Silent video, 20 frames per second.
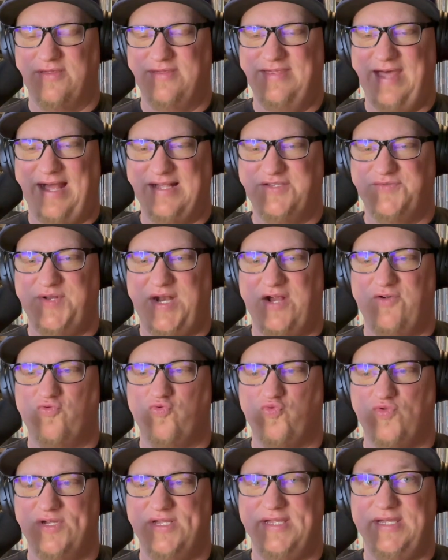that's when I
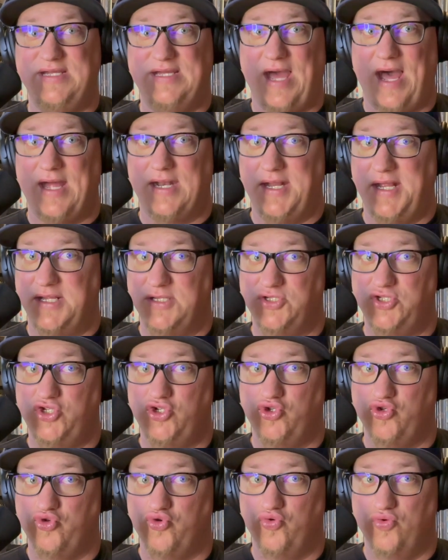really got
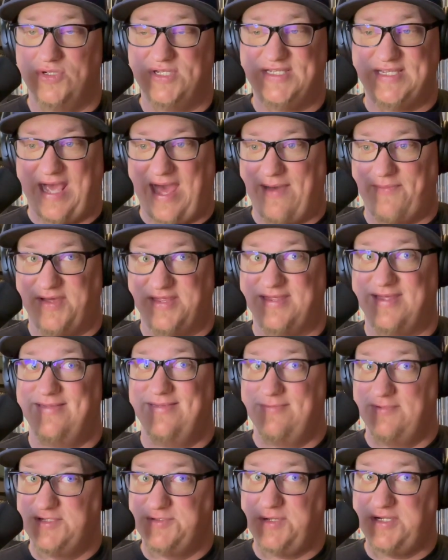into Sabbath,
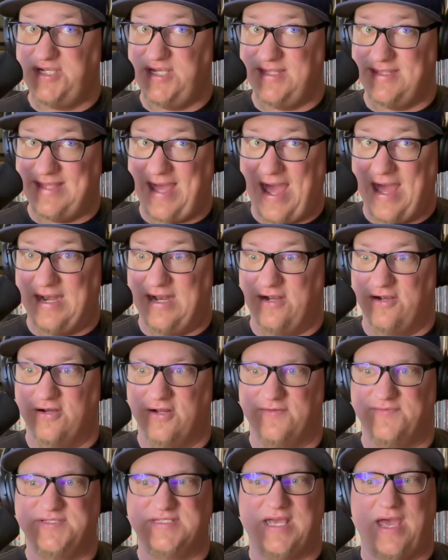and especially that
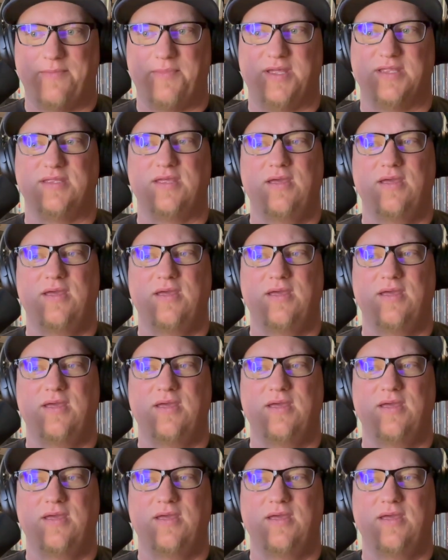era of Sabbath.